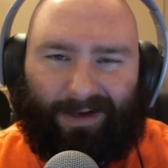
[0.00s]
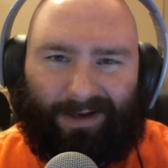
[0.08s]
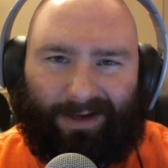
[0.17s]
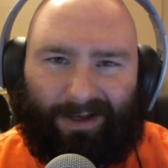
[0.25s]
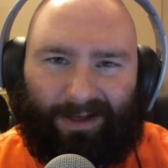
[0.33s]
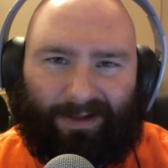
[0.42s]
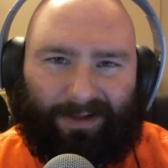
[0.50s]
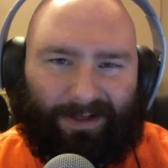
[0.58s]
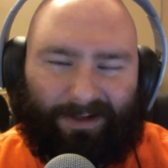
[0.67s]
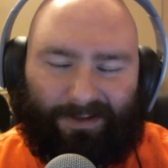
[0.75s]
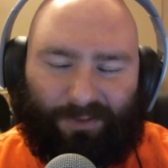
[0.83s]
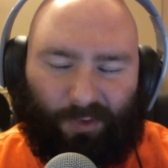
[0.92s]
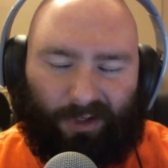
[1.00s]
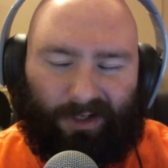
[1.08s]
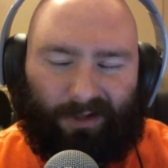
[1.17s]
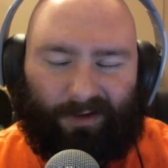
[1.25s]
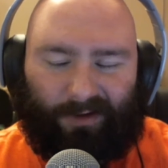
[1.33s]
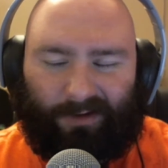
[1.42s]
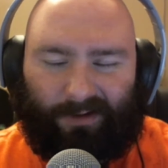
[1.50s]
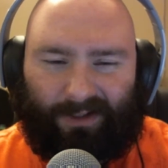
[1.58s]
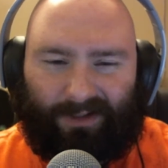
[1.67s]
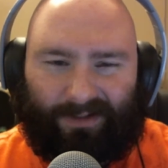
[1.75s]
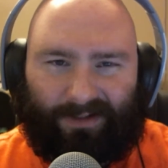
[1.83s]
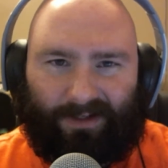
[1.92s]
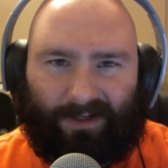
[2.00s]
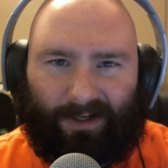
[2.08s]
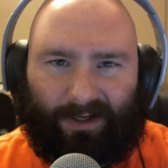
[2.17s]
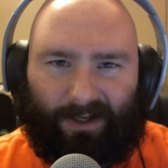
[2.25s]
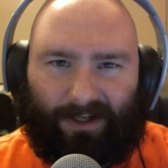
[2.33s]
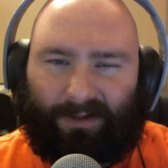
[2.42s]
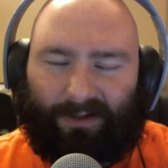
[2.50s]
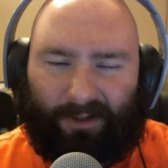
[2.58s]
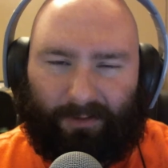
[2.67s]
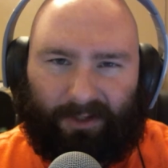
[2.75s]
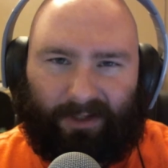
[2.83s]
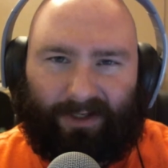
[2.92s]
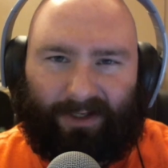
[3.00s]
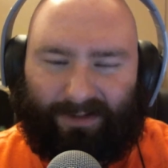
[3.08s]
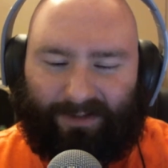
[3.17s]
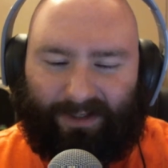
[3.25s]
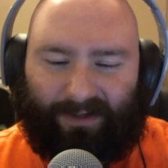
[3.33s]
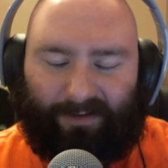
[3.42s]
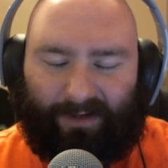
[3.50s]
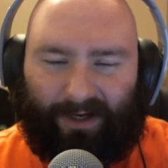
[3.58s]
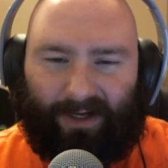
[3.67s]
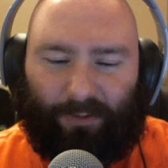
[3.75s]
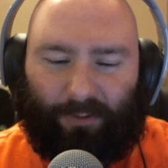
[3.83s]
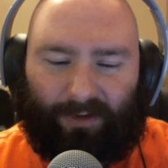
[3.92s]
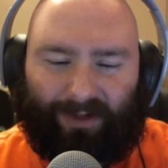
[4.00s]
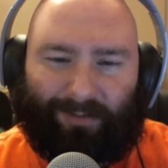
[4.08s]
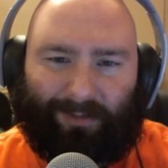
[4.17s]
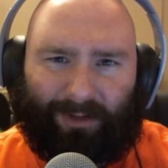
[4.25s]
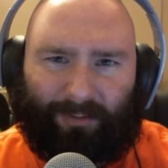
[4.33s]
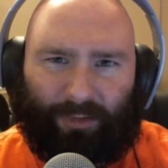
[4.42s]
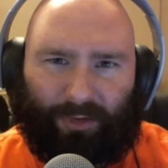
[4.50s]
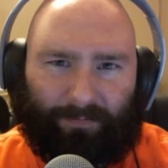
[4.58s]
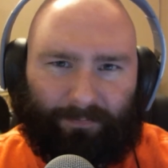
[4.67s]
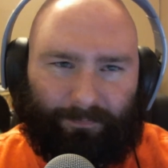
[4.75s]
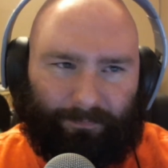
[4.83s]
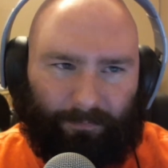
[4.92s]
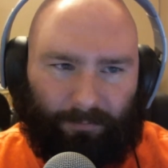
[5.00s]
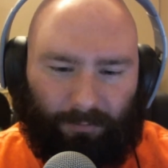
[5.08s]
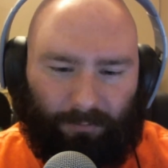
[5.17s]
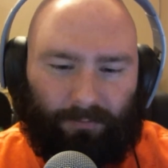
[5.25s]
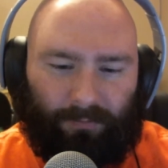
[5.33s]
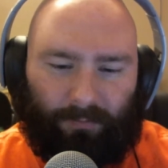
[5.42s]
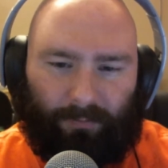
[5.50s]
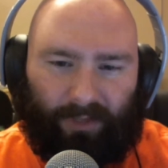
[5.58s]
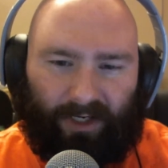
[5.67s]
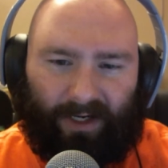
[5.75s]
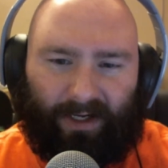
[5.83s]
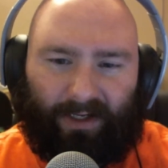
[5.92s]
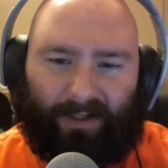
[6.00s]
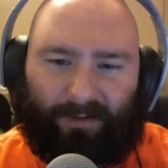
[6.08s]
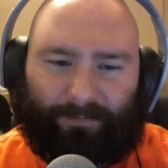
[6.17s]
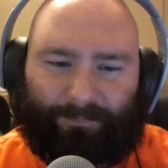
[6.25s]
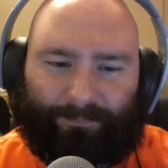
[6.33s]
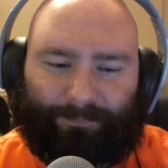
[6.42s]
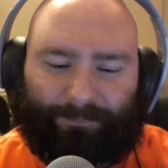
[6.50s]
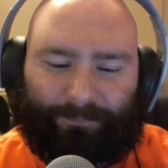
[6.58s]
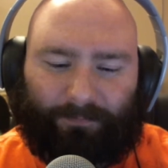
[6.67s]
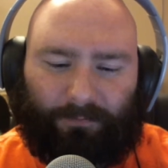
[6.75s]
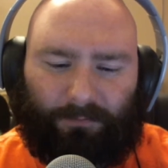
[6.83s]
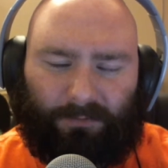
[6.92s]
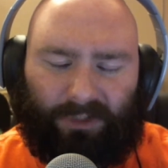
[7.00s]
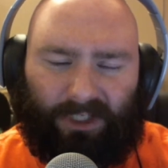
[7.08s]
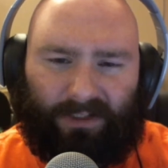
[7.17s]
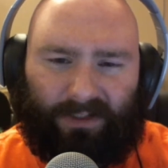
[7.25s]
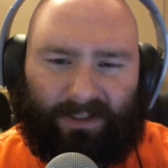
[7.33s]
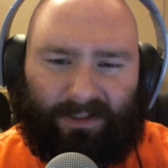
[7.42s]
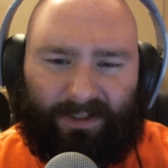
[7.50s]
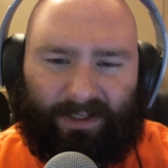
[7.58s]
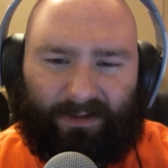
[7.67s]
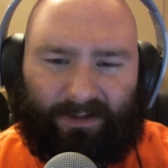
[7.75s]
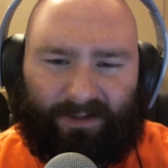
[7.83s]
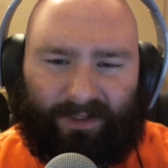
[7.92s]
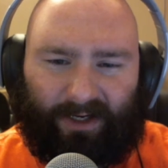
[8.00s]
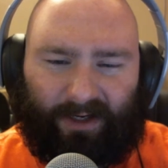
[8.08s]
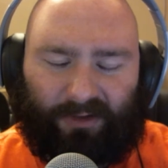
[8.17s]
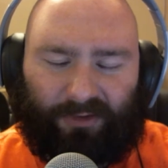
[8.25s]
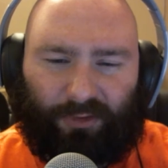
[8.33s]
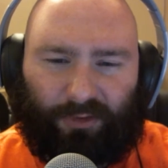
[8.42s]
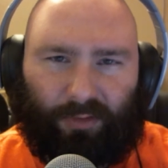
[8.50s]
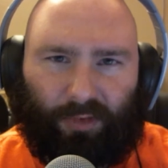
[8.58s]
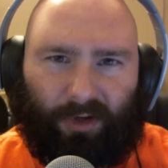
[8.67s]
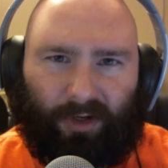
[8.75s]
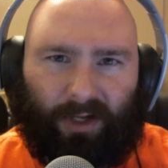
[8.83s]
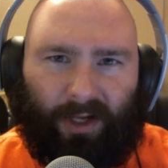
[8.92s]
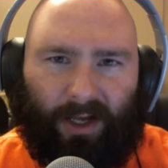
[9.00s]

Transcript: and that doesn't work either. I looked it up online. It's either that or the motherboard, but I tested out the second controller port